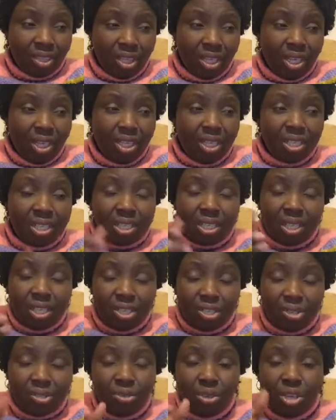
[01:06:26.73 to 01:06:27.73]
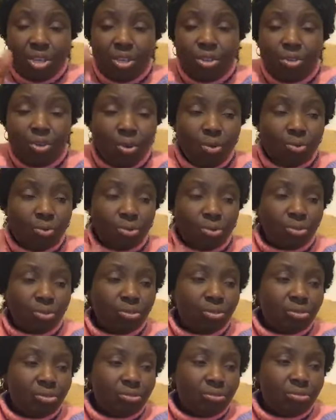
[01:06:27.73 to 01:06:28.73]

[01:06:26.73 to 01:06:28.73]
He sees you, he knows.